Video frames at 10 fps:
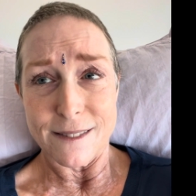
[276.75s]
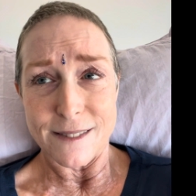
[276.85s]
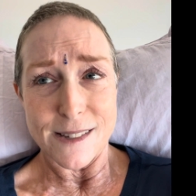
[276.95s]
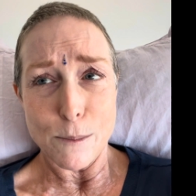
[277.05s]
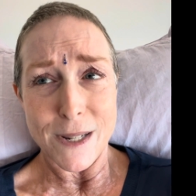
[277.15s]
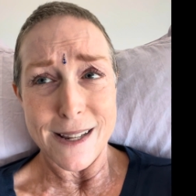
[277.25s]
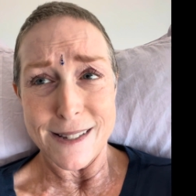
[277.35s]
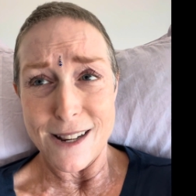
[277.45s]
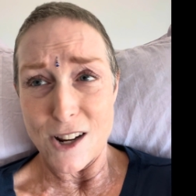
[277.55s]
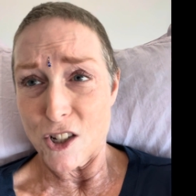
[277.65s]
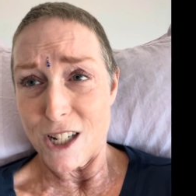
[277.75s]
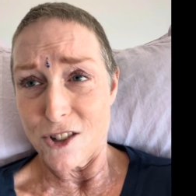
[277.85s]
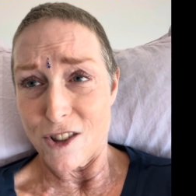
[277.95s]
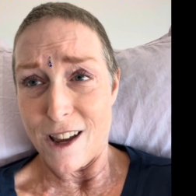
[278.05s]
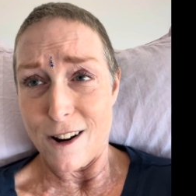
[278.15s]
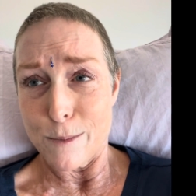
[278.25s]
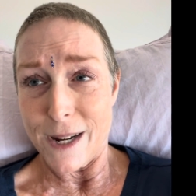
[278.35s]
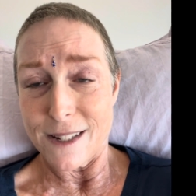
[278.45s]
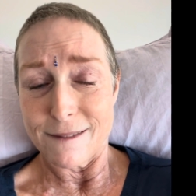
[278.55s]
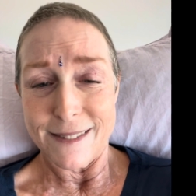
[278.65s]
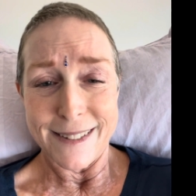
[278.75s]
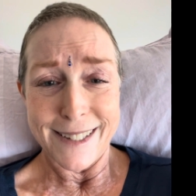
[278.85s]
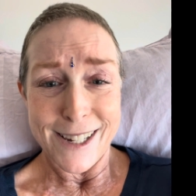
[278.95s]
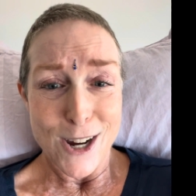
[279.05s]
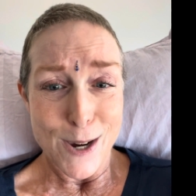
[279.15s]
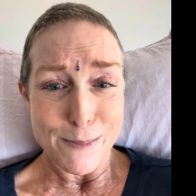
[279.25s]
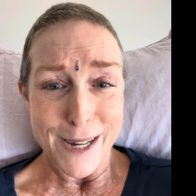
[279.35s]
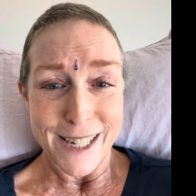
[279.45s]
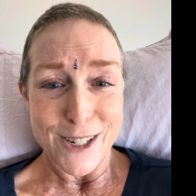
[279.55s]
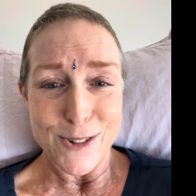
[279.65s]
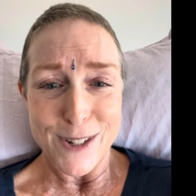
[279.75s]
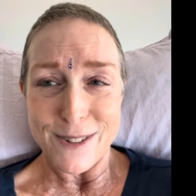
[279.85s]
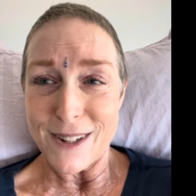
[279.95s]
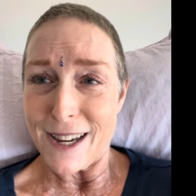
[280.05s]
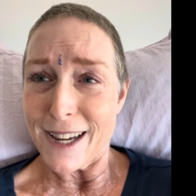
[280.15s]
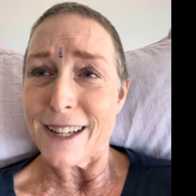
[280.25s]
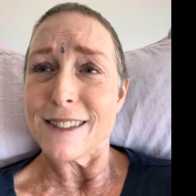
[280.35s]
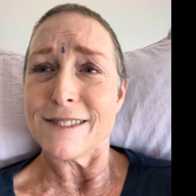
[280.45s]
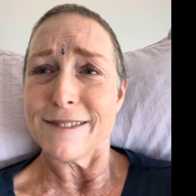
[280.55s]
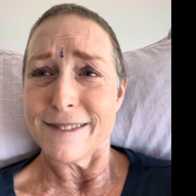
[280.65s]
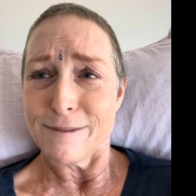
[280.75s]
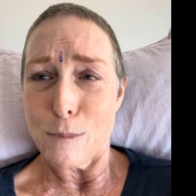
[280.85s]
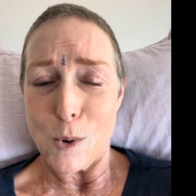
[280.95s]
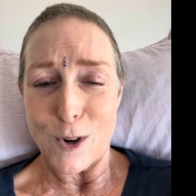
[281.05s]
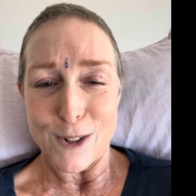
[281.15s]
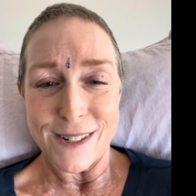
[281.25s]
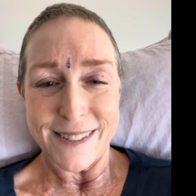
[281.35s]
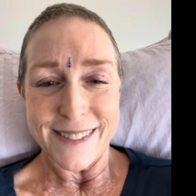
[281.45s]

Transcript: Somebody has not changed that on my unit board.